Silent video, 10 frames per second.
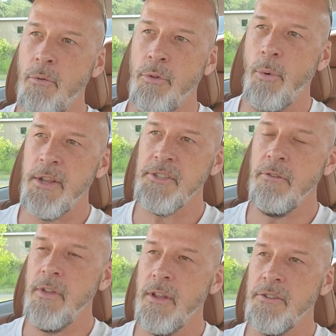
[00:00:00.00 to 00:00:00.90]
rest of
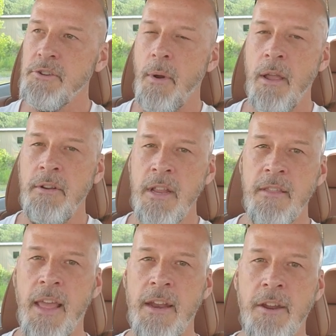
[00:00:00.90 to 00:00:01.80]
it surrounding
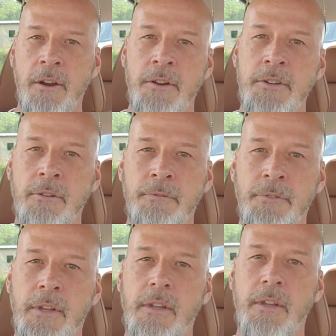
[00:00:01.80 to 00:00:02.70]
that narrative,
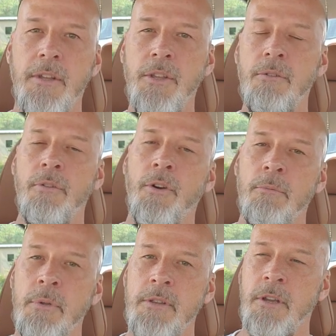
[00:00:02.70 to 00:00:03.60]
you've heard
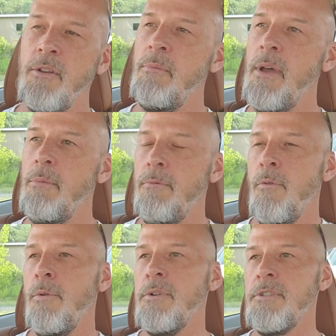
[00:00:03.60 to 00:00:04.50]
me talk about
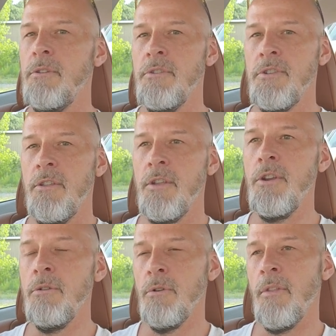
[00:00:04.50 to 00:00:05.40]
before, so there's nothing
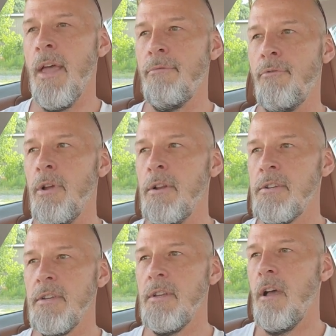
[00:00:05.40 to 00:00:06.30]
new on that
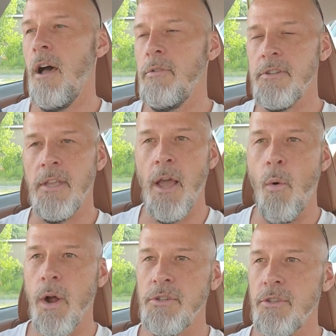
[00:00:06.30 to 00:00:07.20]
front. Obviously, I
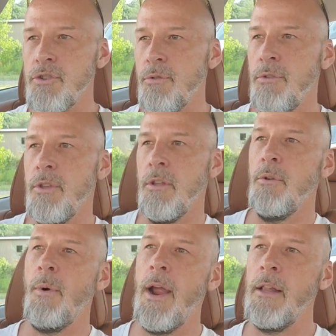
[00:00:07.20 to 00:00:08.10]
watched the
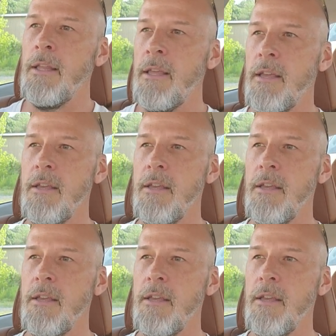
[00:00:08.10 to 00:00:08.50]
rally